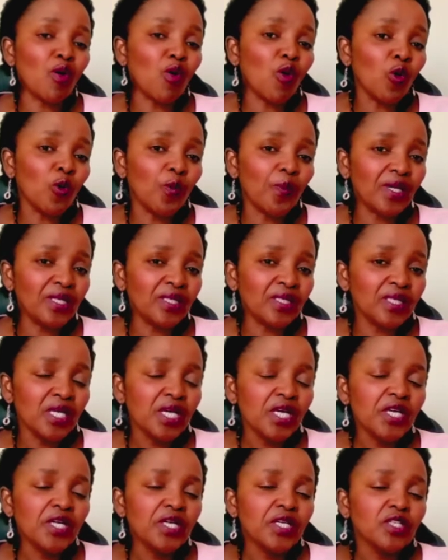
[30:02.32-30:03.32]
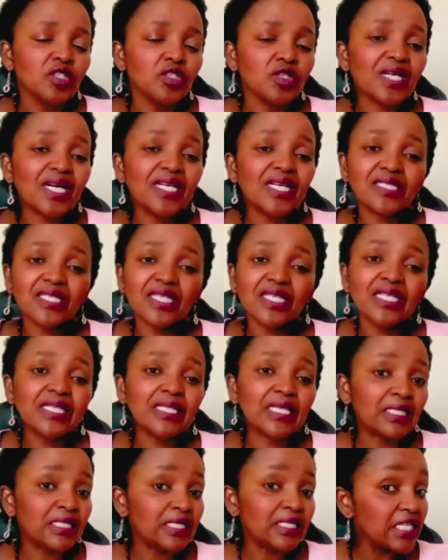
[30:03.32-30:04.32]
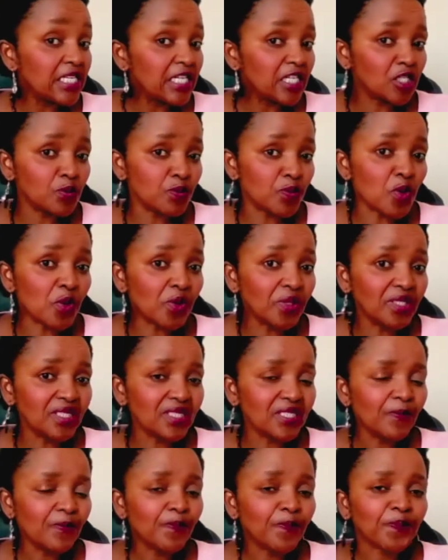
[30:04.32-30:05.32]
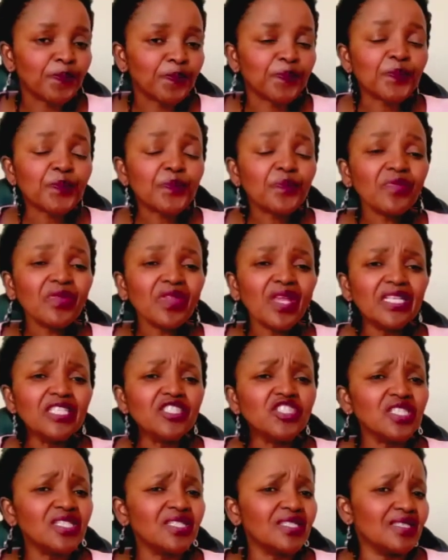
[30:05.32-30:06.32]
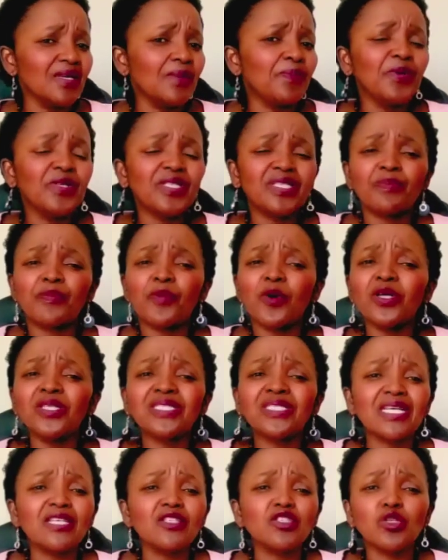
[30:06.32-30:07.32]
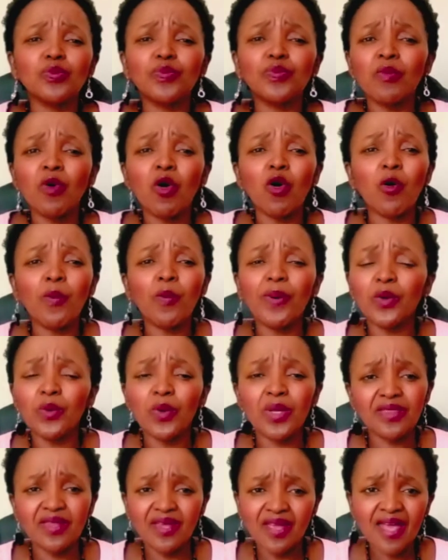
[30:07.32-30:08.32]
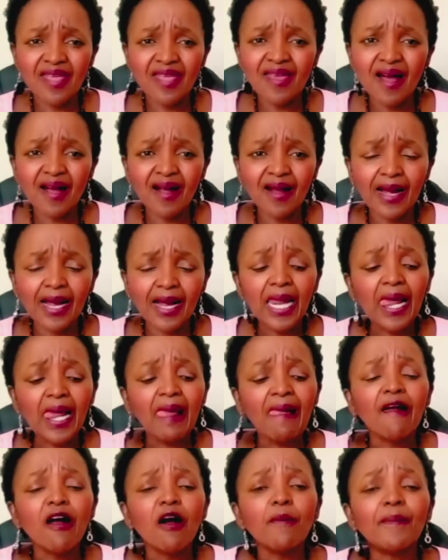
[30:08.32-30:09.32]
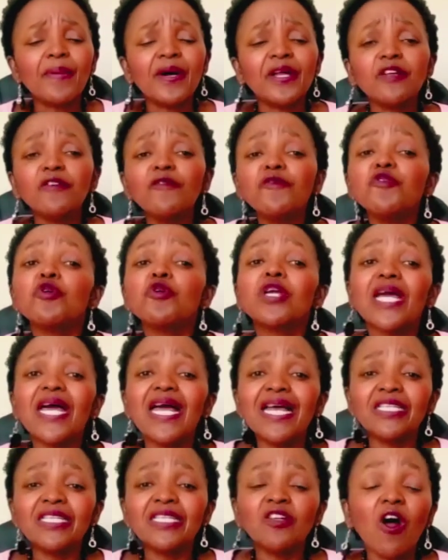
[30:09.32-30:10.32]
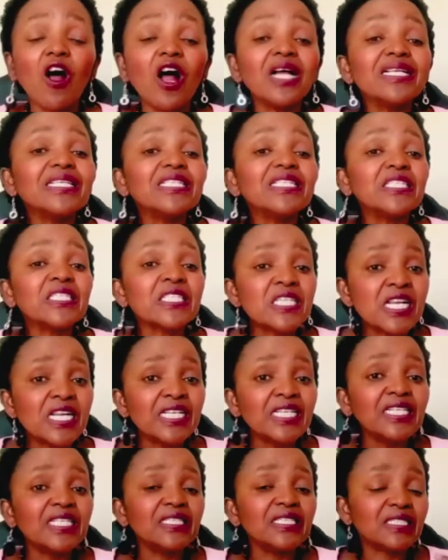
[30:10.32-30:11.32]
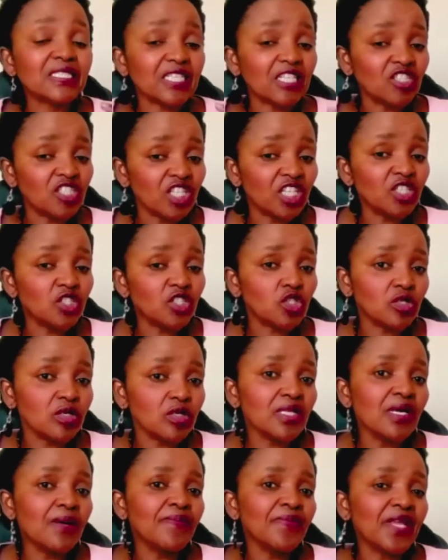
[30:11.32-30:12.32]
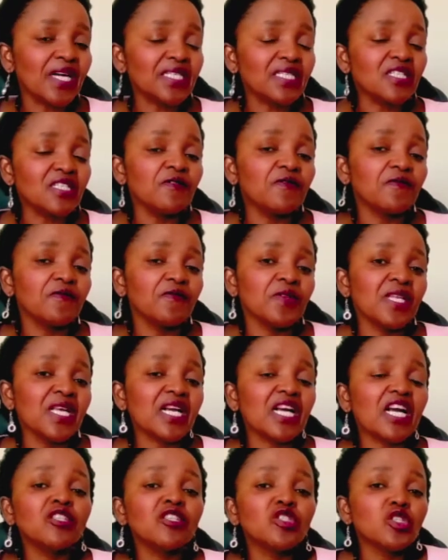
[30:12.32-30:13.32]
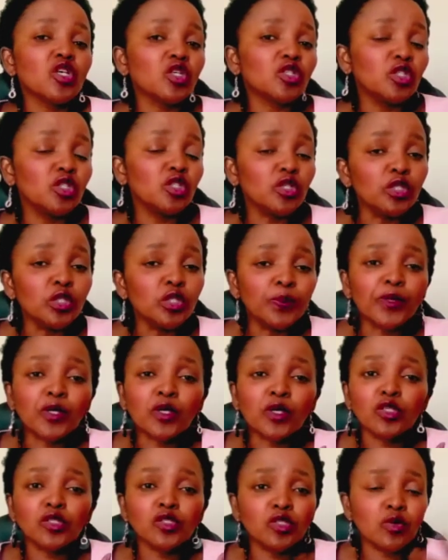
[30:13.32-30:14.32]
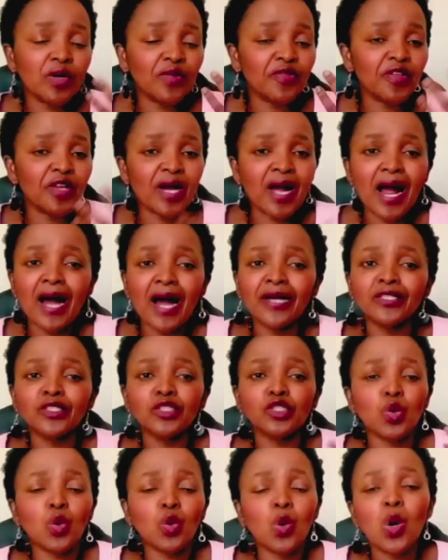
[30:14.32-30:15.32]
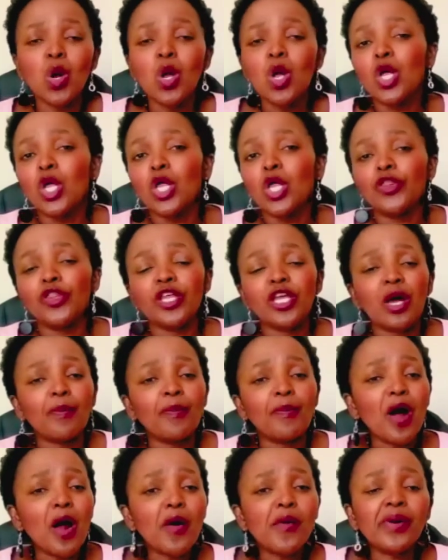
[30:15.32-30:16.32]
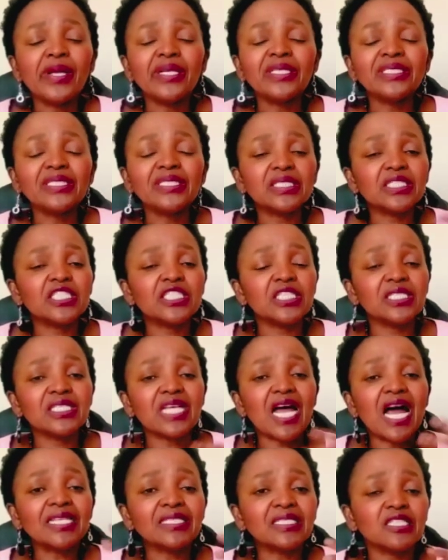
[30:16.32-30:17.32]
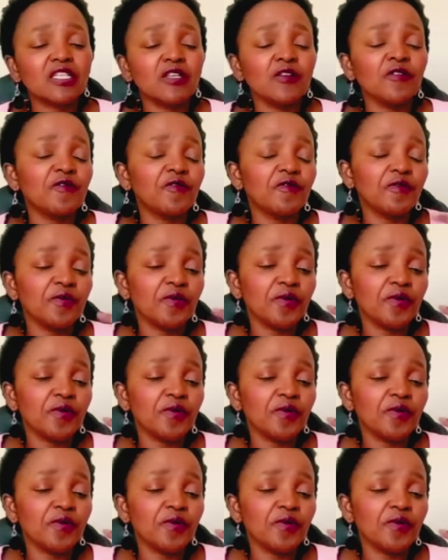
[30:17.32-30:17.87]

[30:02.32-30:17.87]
more open to counseling than teenage boys. Boys tend to be more open when they are younger. But if you can, really suggest to them that if they can talk to you because you are their aunt or their parent, just ask if